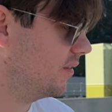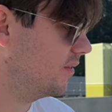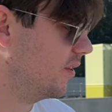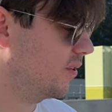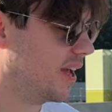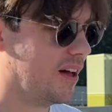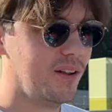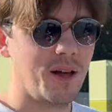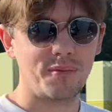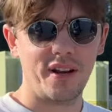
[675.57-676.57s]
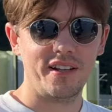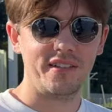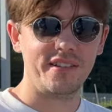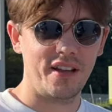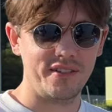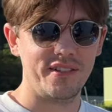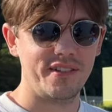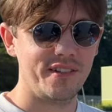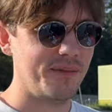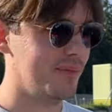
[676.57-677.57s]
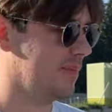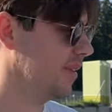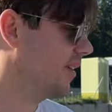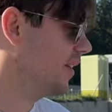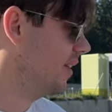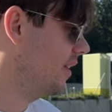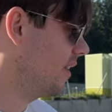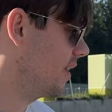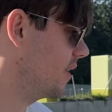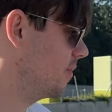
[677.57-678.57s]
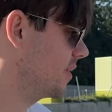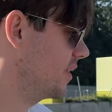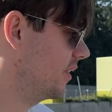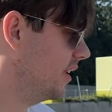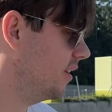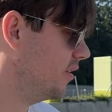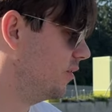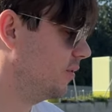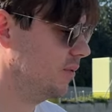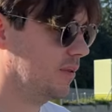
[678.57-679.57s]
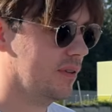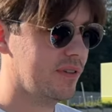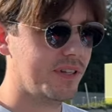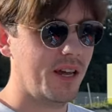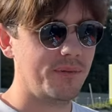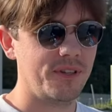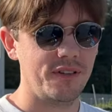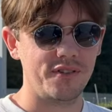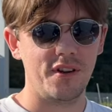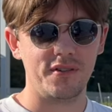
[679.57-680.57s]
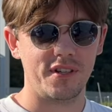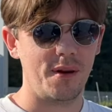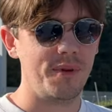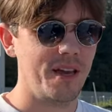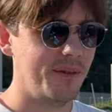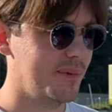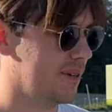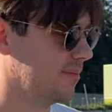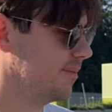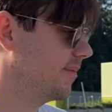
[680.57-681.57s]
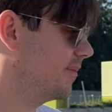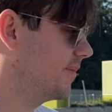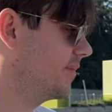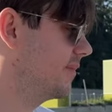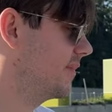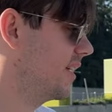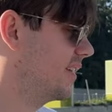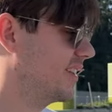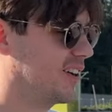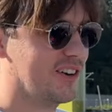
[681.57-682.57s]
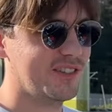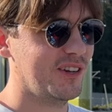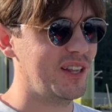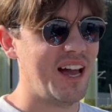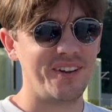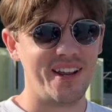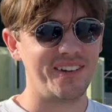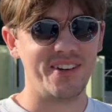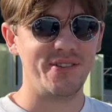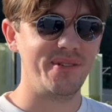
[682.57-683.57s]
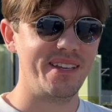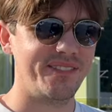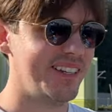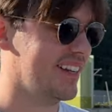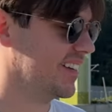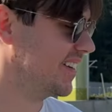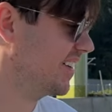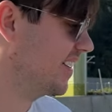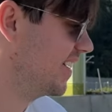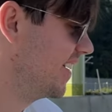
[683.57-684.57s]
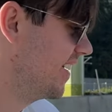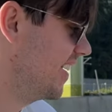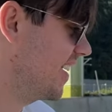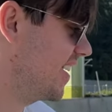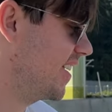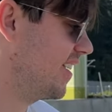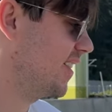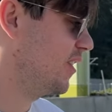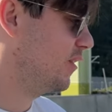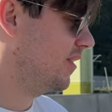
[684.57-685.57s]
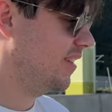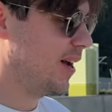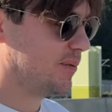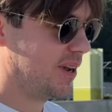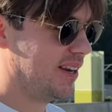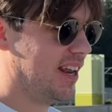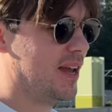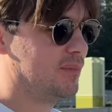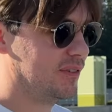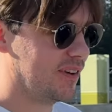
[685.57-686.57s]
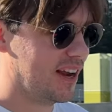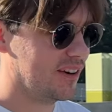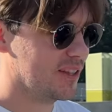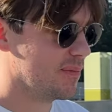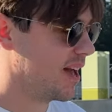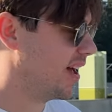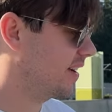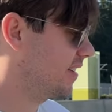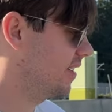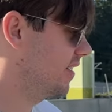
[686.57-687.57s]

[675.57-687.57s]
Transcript: focal upgraded sound system. Um, still need to do sub, so there's no sub yet, but car's so loud, I don't know if we even need it. Uh, upgraded amplifier in the back,